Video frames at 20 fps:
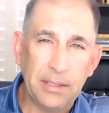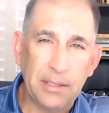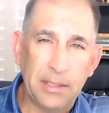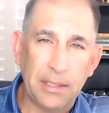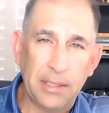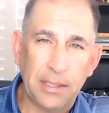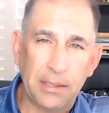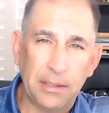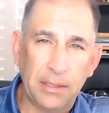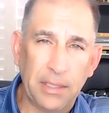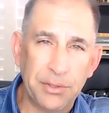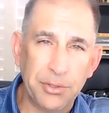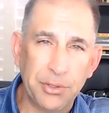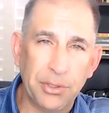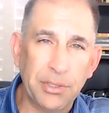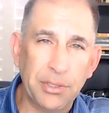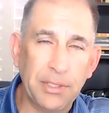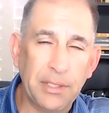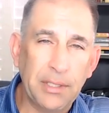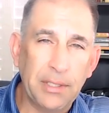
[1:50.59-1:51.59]
uh,
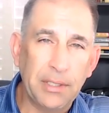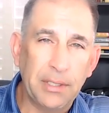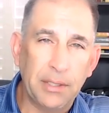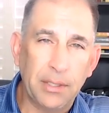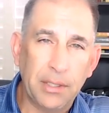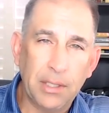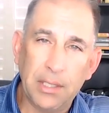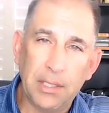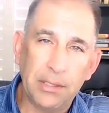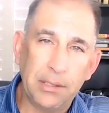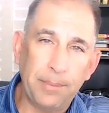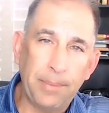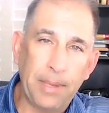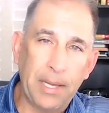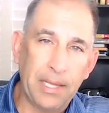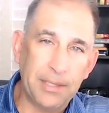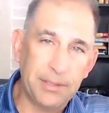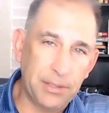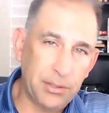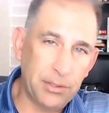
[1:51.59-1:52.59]
ledger uh,
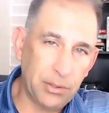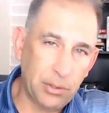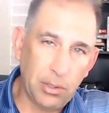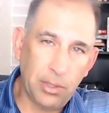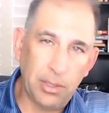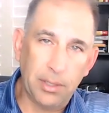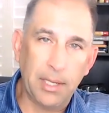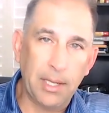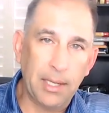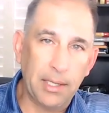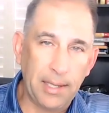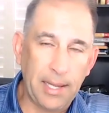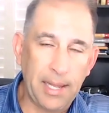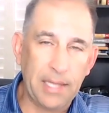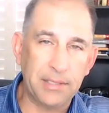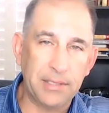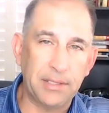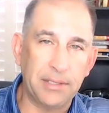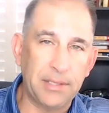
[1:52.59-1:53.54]
deposits are not assets,